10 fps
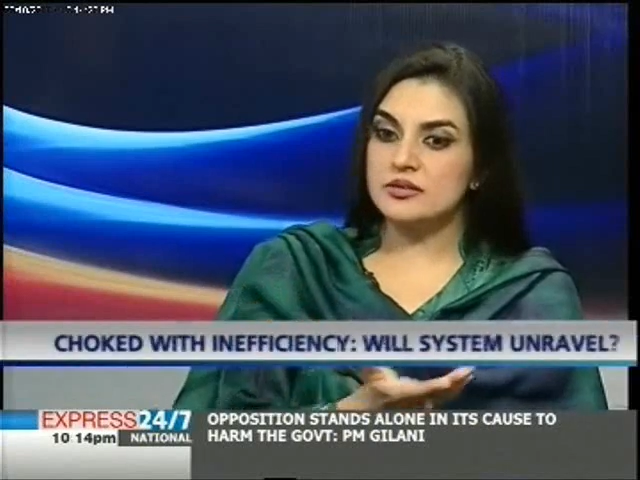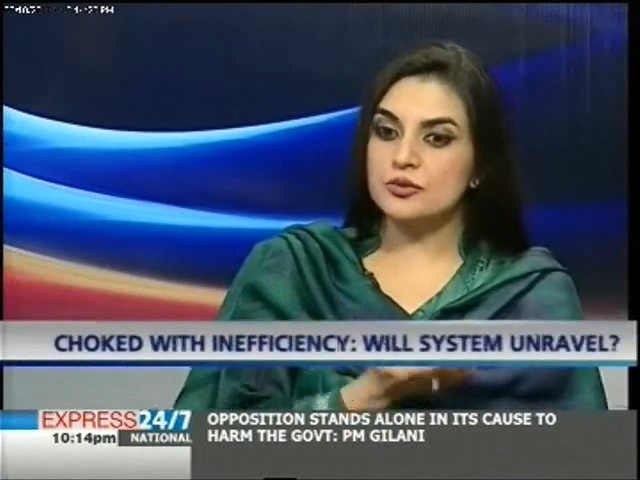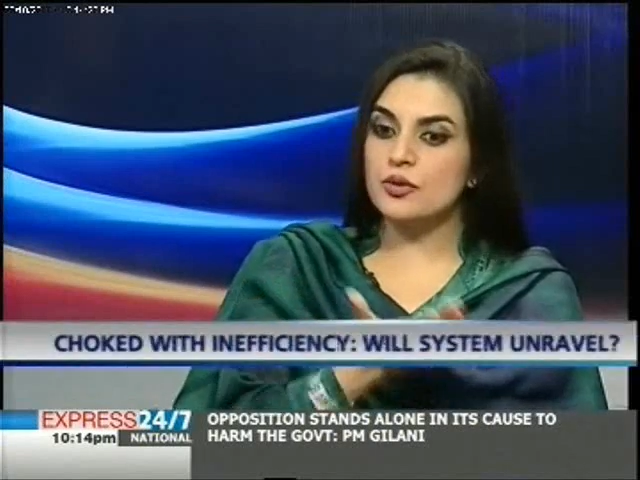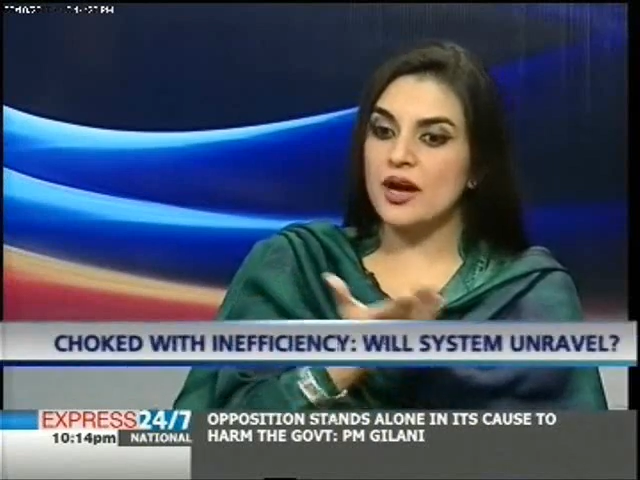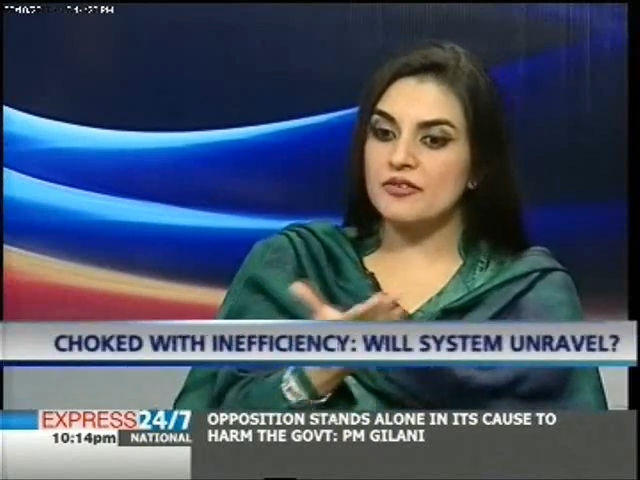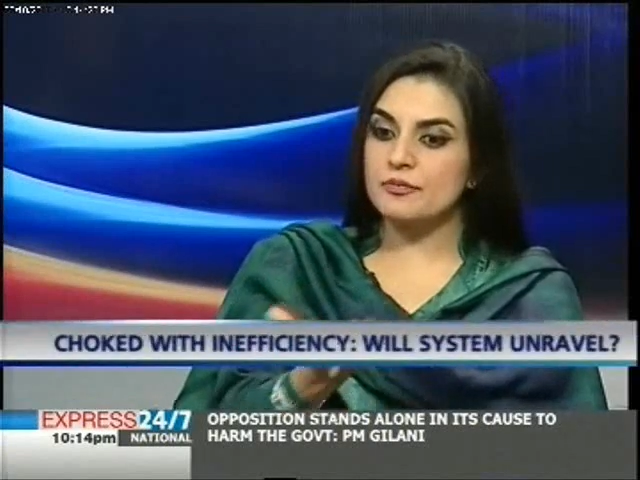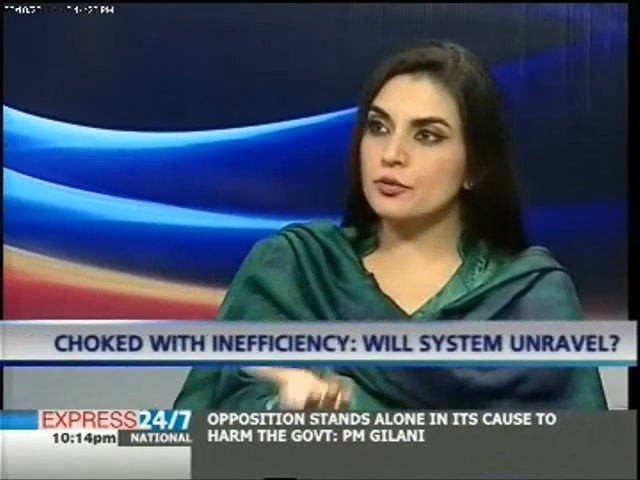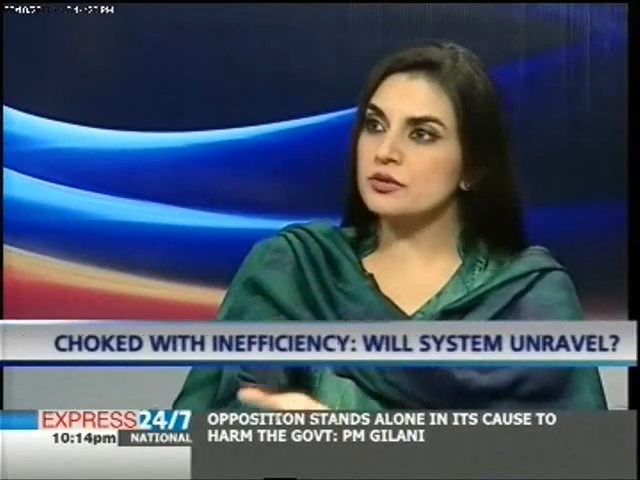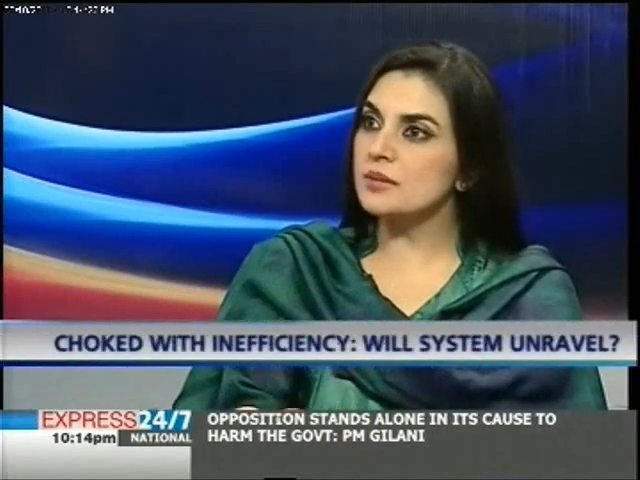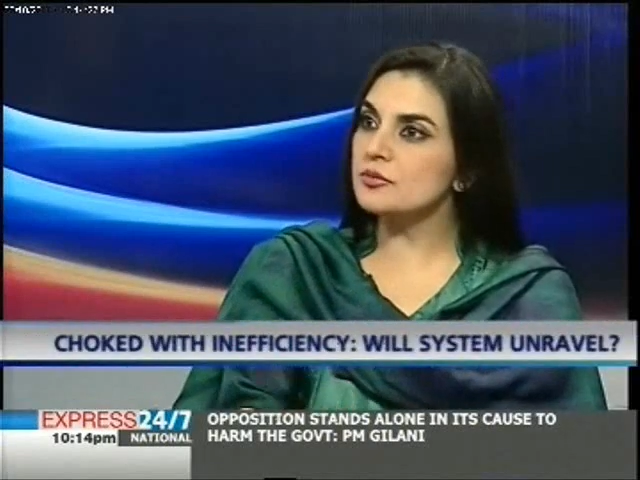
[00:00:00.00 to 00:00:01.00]
You have
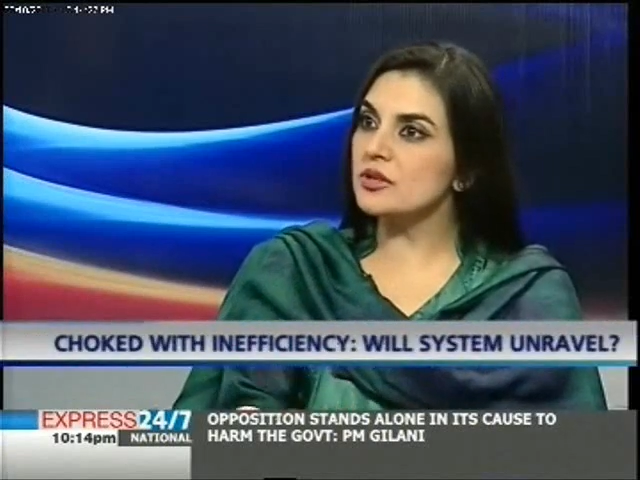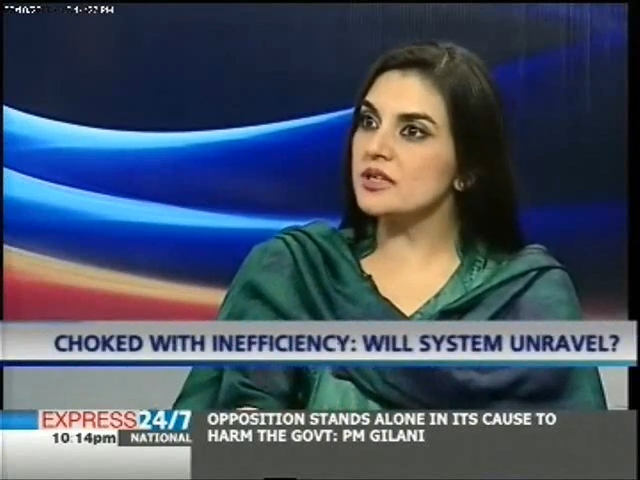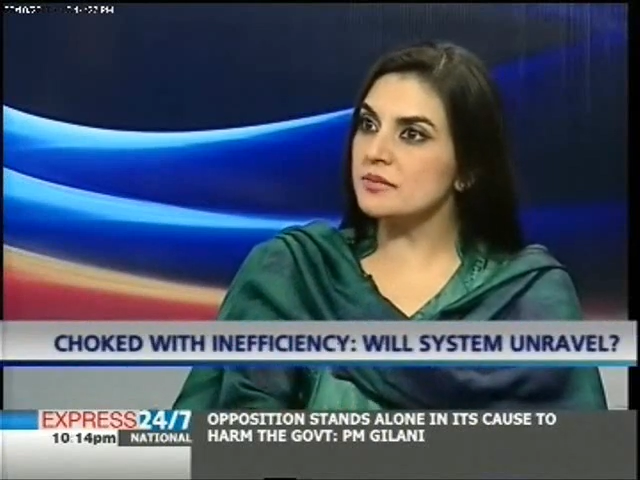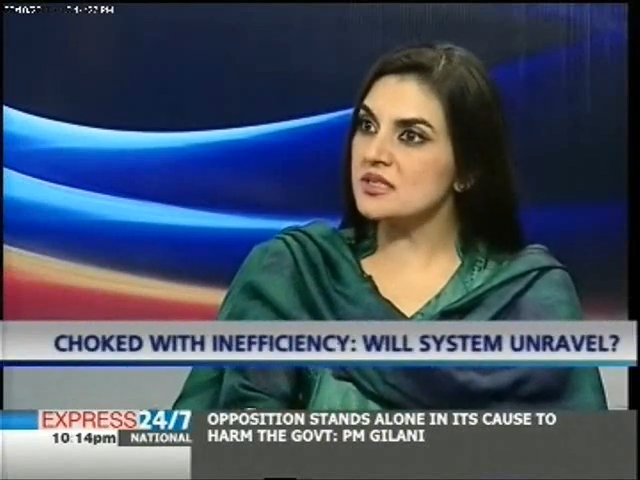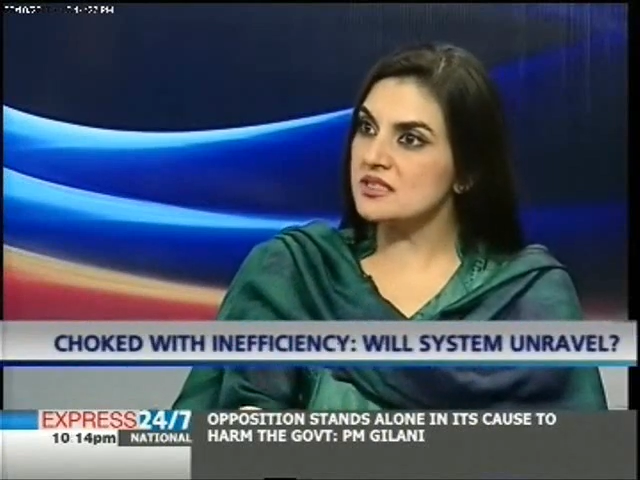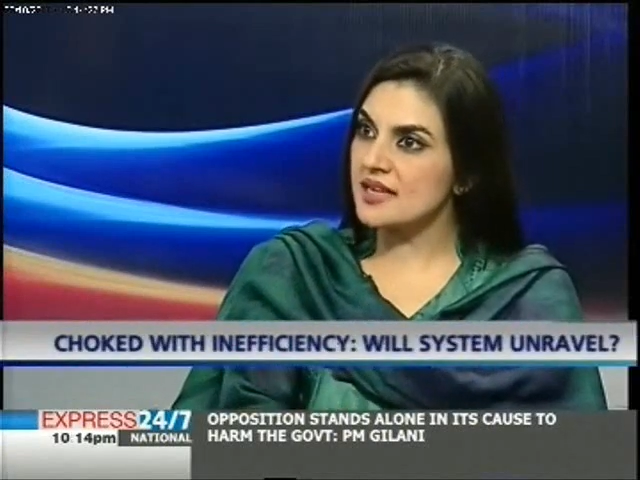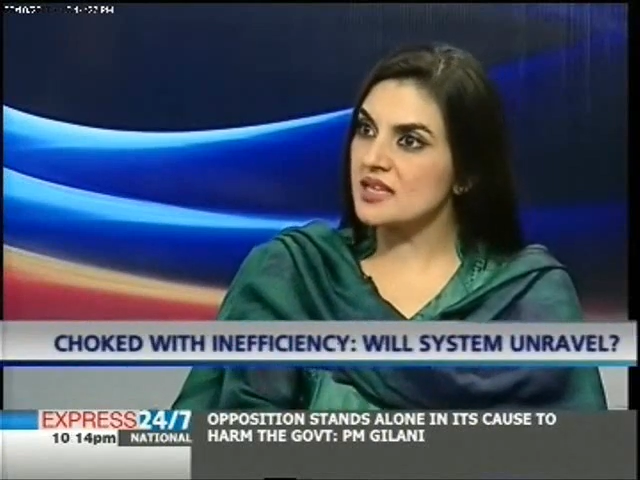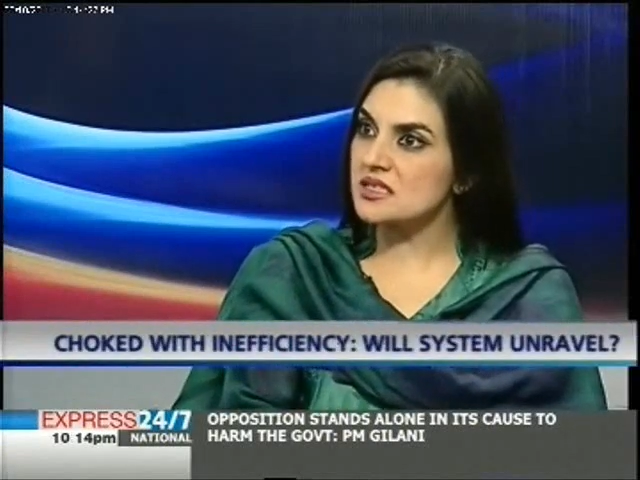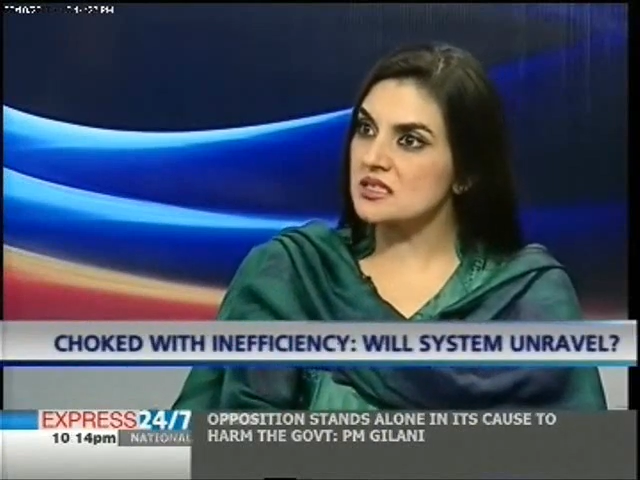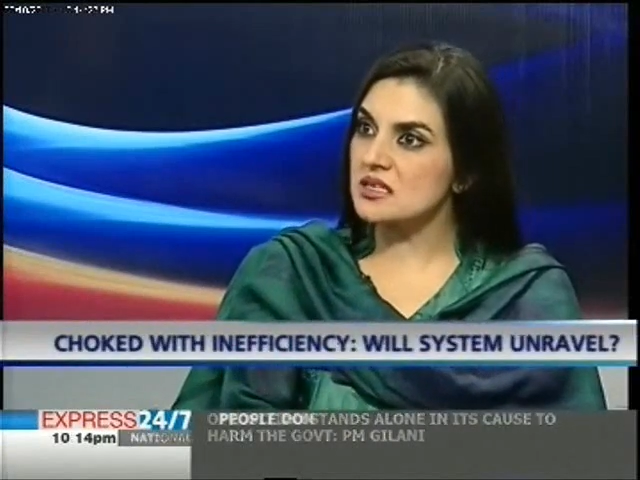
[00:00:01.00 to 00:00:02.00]
put them to litmus
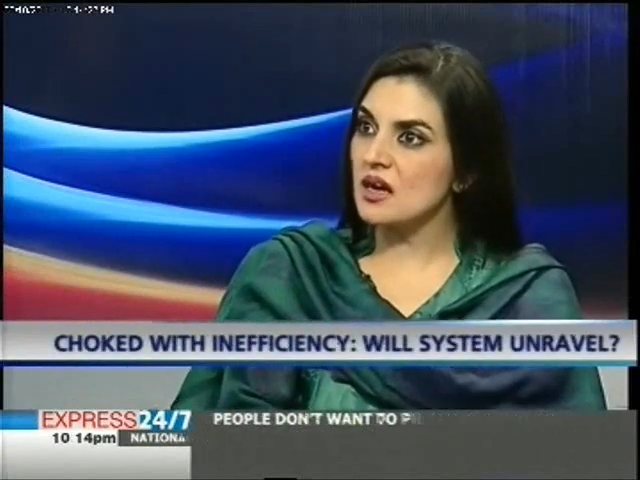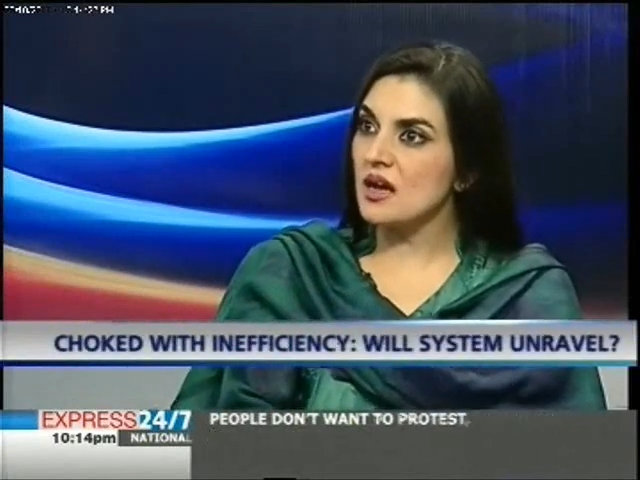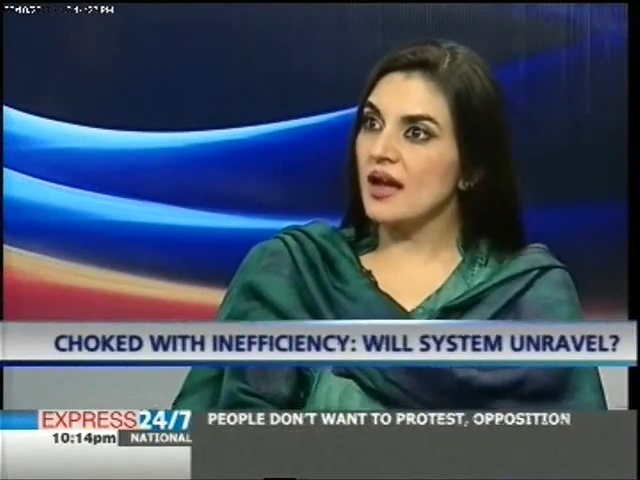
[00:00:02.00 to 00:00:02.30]
test.